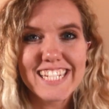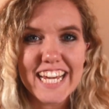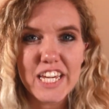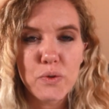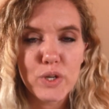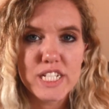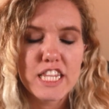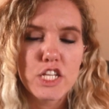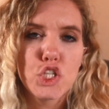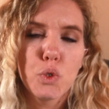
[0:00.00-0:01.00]
The second
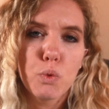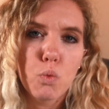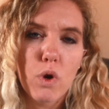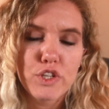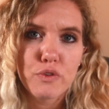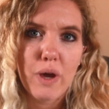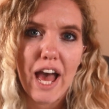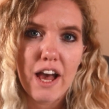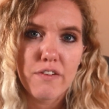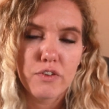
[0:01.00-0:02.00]
reason that you would want to
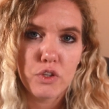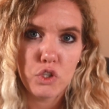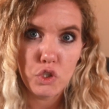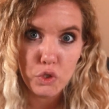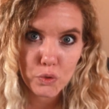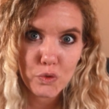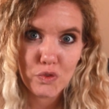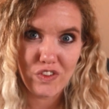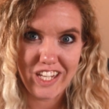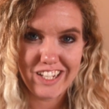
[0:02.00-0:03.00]
have you
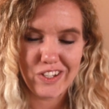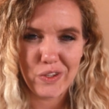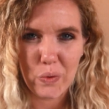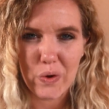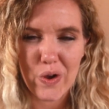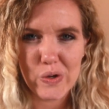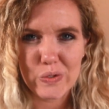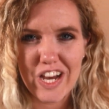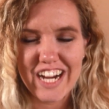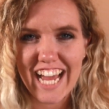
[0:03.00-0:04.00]
feed your
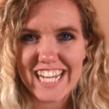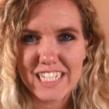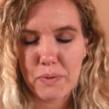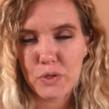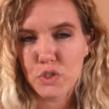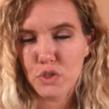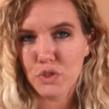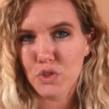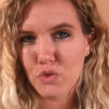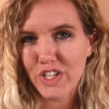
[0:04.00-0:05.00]
own dog as opposed to
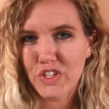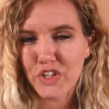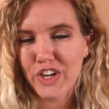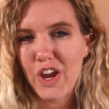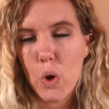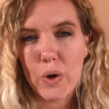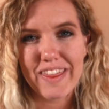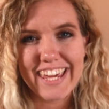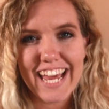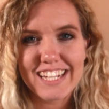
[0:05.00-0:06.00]
the stranger
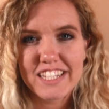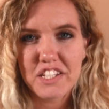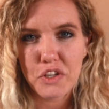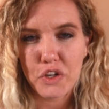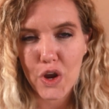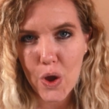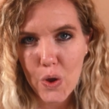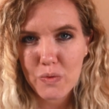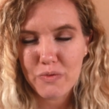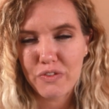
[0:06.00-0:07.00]
or the guest in your
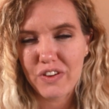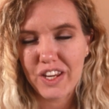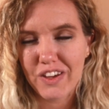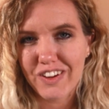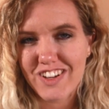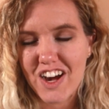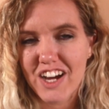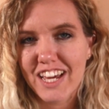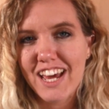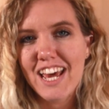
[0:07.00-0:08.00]
home feeding your
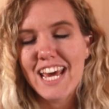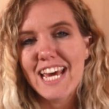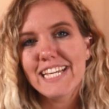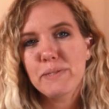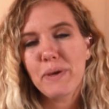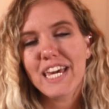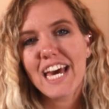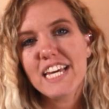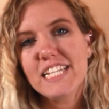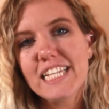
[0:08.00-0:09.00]
dog is
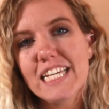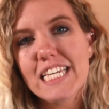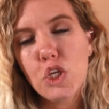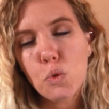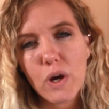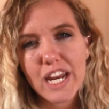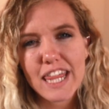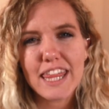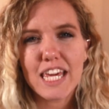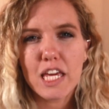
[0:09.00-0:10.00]
because you want
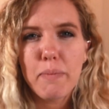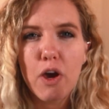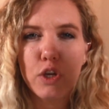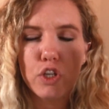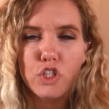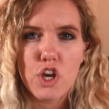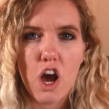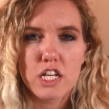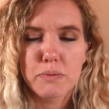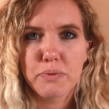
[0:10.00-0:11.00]
to think about your
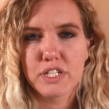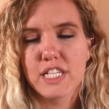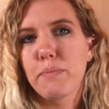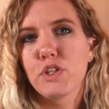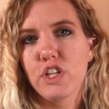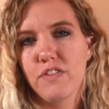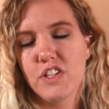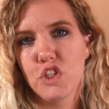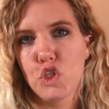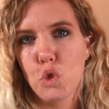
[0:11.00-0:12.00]
dog's perception of
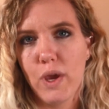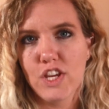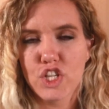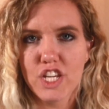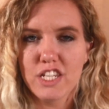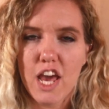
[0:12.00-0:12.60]
the situation.